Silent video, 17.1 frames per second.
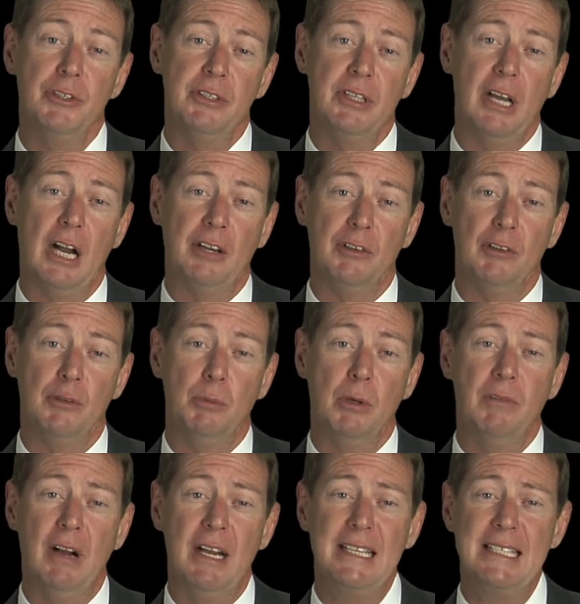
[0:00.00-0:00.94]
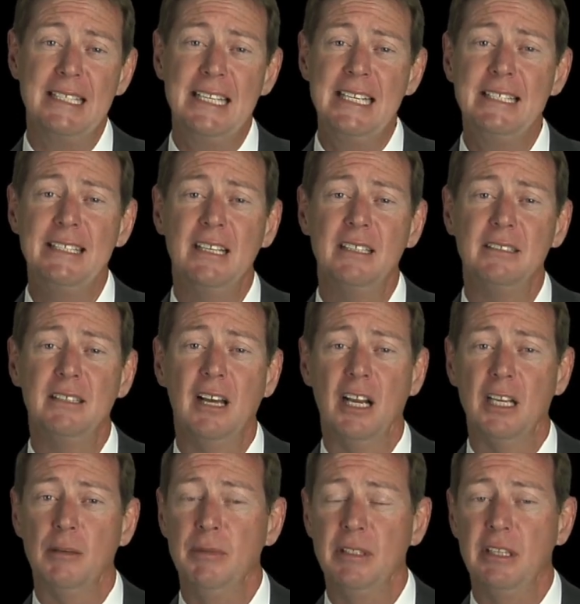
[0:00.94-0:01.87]
your doctors, providing detailed
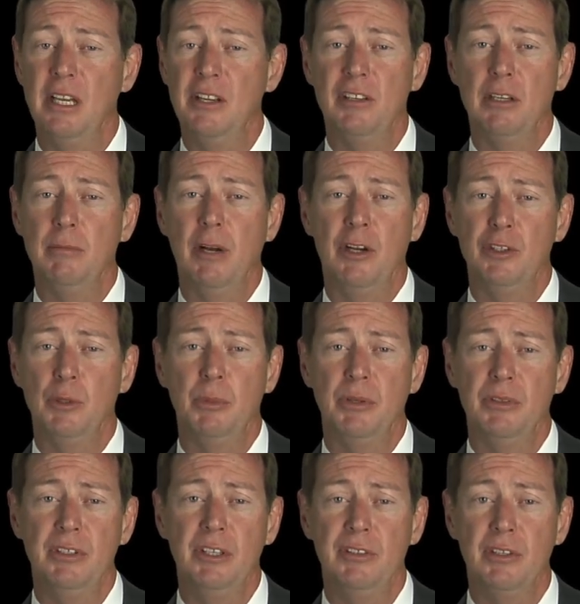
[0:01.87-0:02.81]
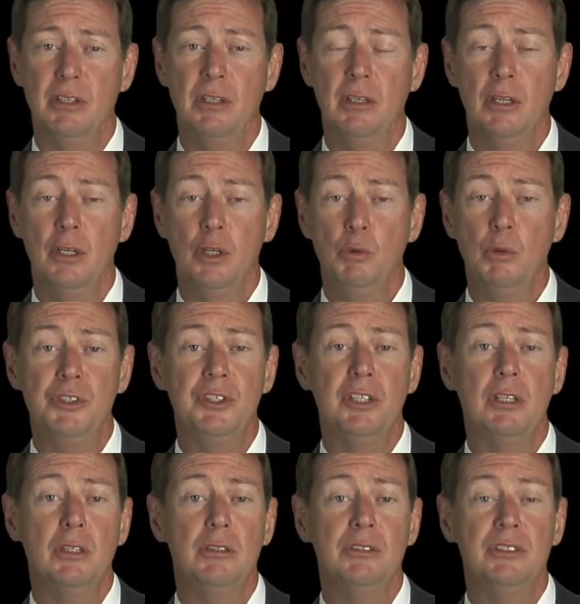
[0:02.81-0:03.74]
documentation about your procedure, which
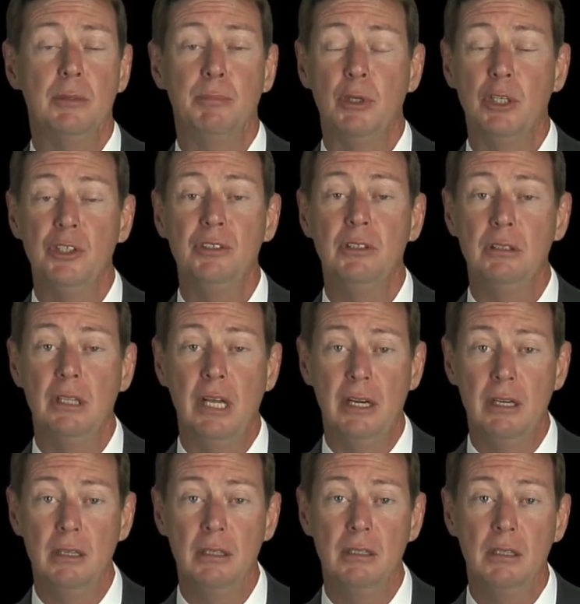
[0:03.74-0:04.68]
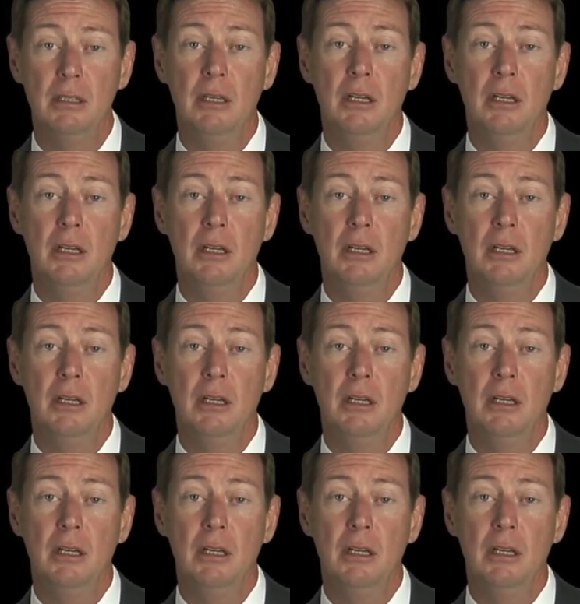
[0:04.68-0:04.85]
includes a personal letter,